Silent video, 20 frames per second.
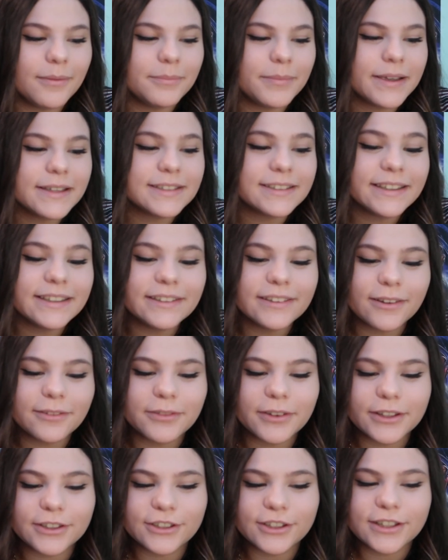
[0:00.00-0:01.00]
Basically,
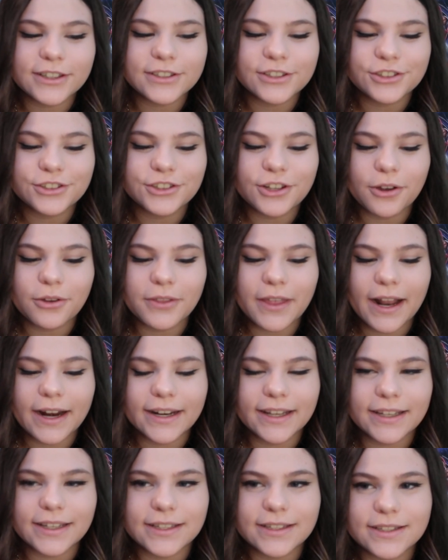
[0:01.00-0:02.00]
Love, Victor is a show
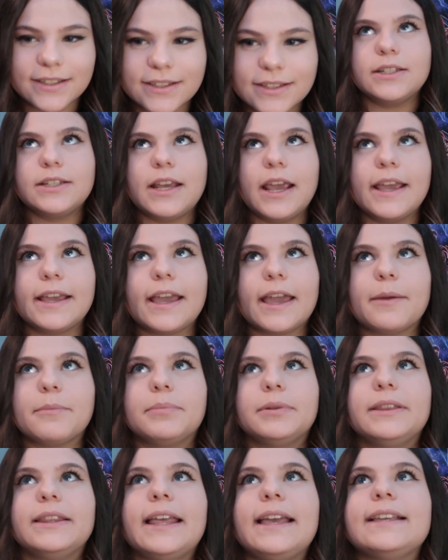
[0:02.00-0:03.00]
that is
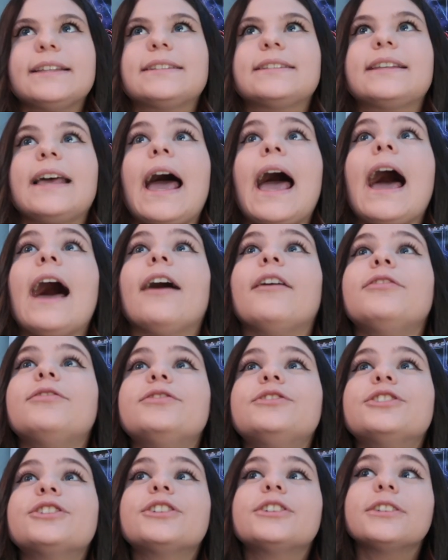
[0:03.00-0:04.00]
taking place
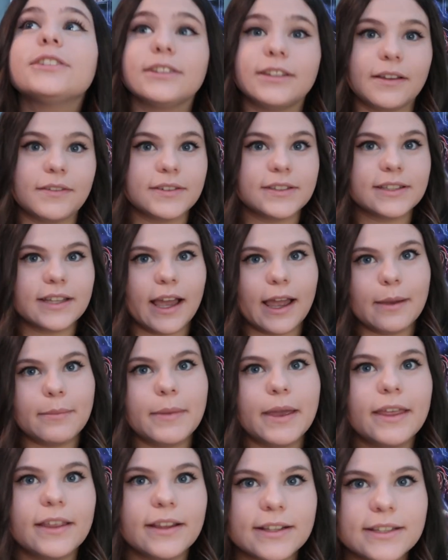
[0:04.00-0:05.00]
after Love,
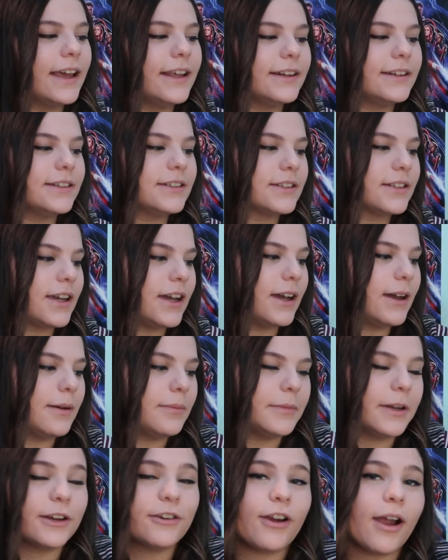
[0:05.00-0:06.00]
Simon,
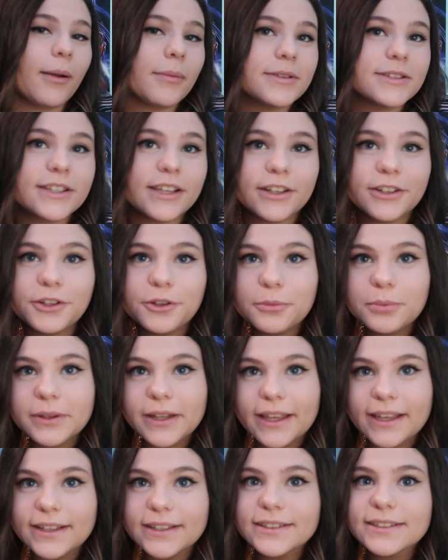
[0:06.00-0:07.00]
and Nick Robinson, who
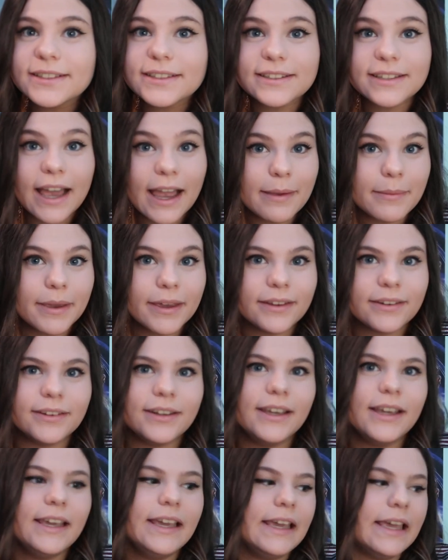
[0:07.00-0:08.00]
plays
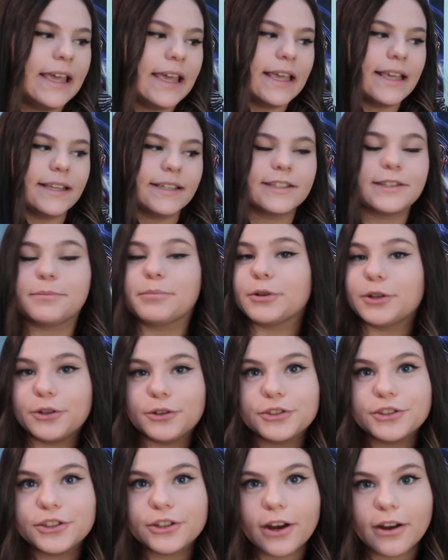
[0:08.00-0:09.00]
Simon, is the
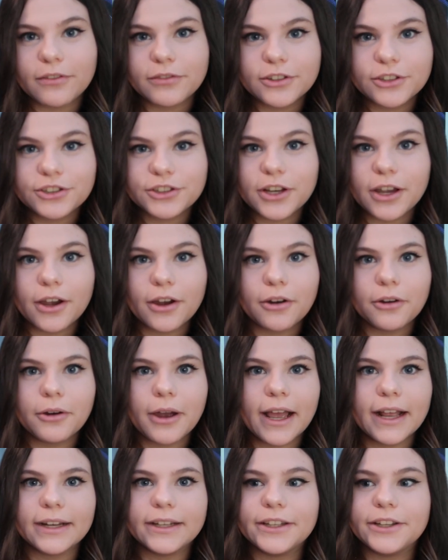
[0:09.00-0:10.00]
producer of the show,
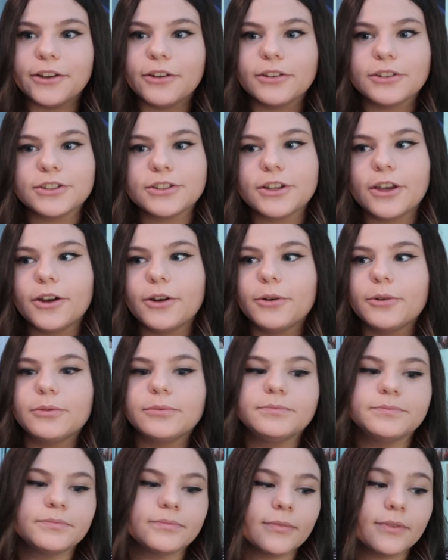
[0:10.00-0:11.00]
and he
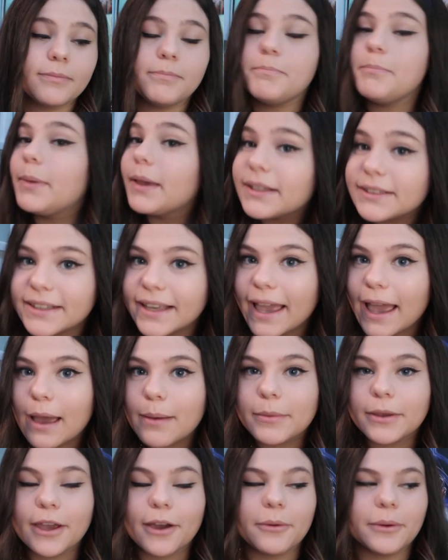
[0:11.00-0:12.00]
also makes a
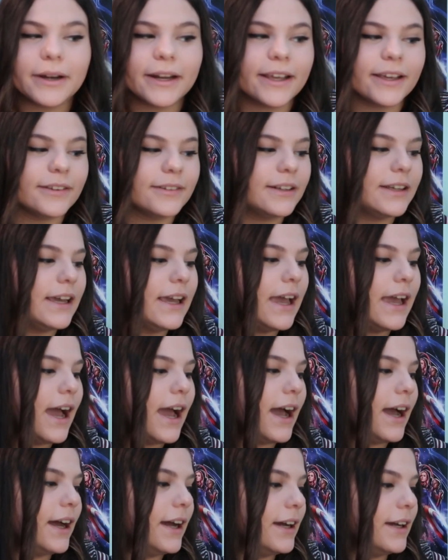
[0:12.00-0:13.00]
cameo in it.
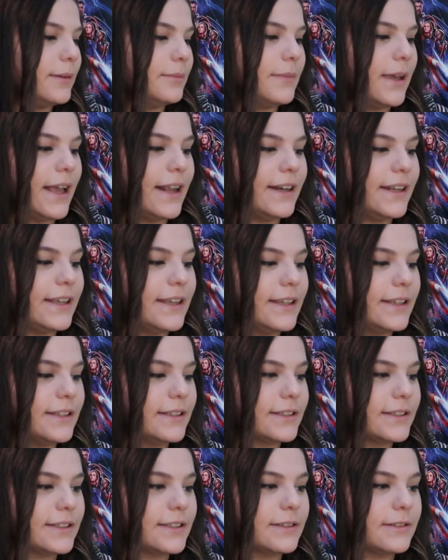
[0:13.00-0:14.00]
And
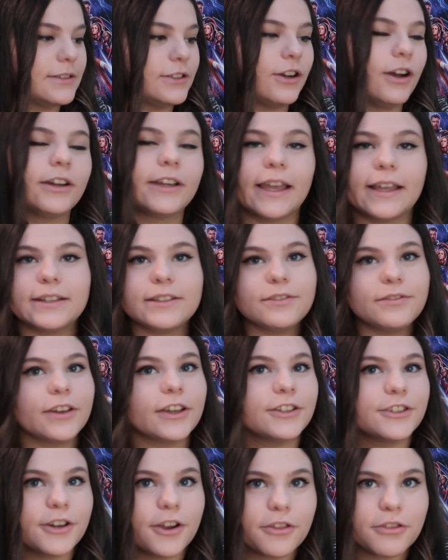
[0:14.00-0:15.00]
he's talking to
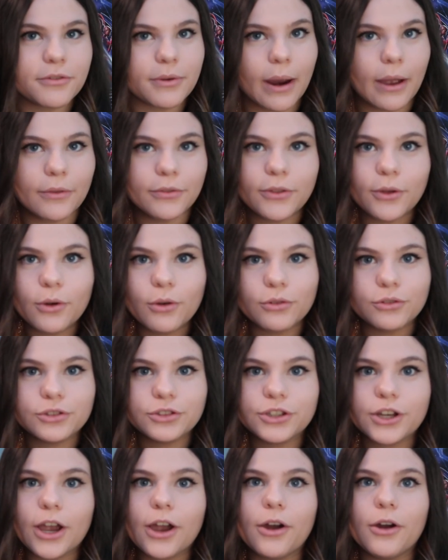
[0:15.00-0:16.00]
Victor throughout the whole
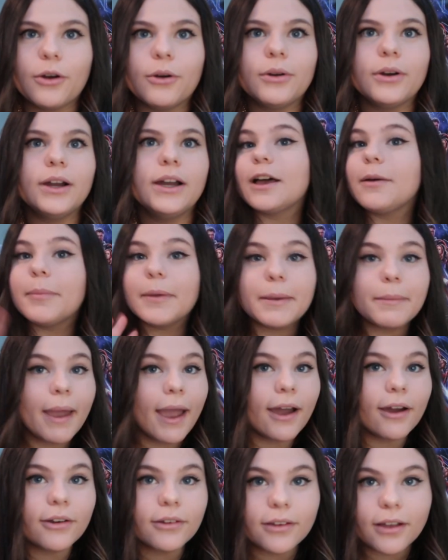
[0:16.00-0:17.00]
show, helping him
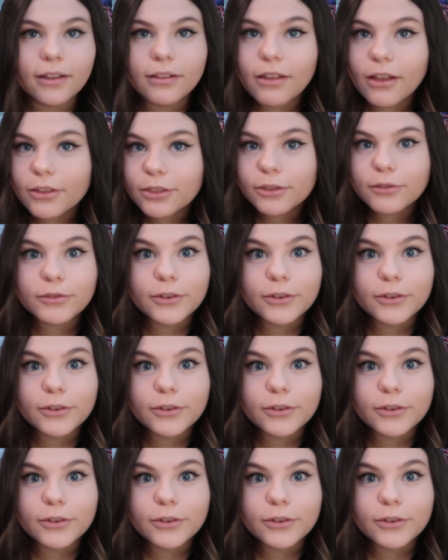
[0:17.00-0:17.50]
out along